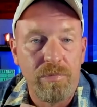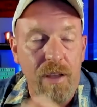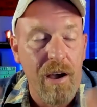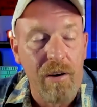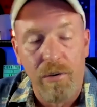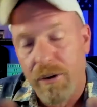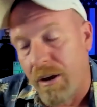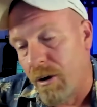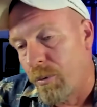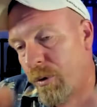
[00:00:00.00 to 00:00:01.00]
I don't
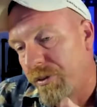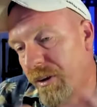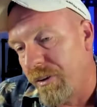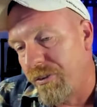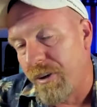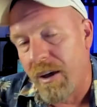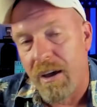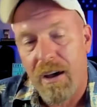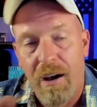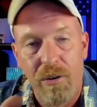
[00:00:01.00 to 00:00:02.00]
care what they
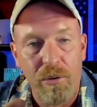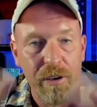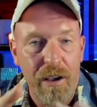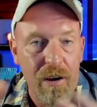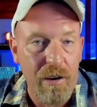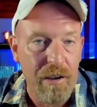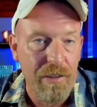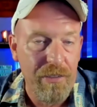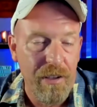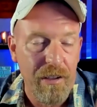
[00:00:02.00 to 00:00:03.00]
say. I don't care
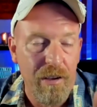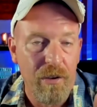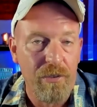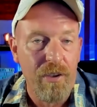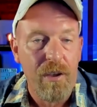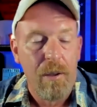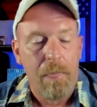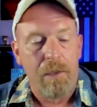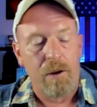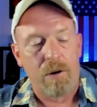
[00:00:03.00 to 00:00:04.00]
anything else.
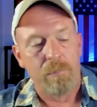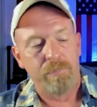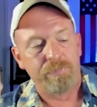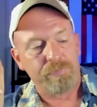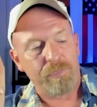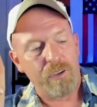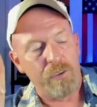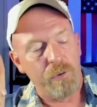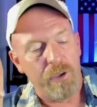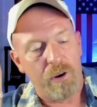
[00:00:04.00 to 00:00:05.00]
You know,
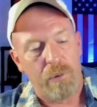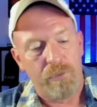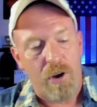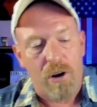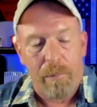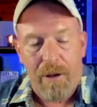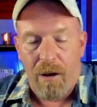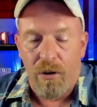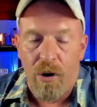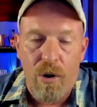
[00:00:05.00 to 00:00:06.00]
you hear them talk
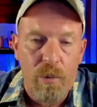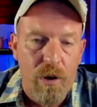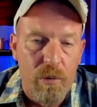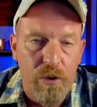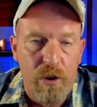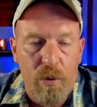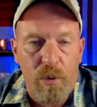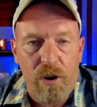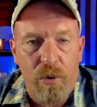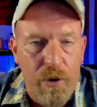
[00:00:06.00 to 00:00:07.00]
about, oh well, you know,
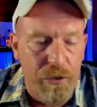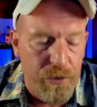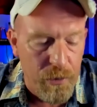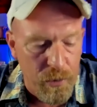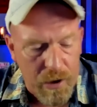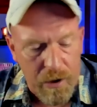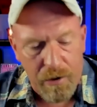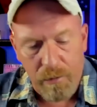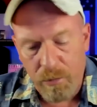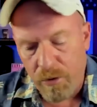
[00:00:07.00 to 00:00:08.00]
we're going to
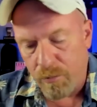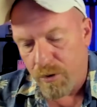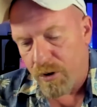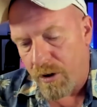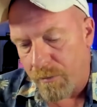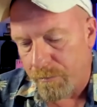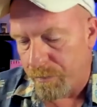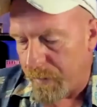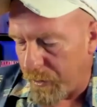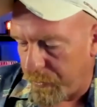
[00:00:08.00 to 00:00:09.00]
uh, we're we're going to
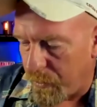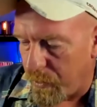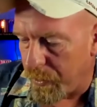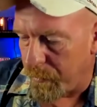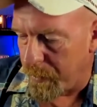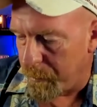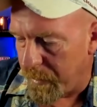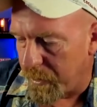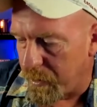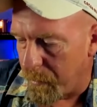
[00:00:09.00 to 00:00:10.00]
make all the the
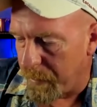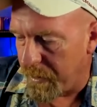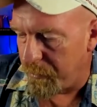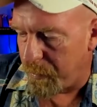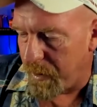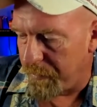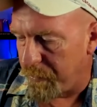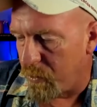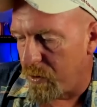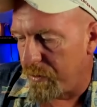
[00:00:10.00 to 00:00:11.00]
big companies pay
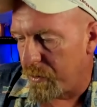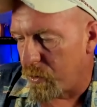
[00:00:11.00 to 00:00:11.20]
for it, and the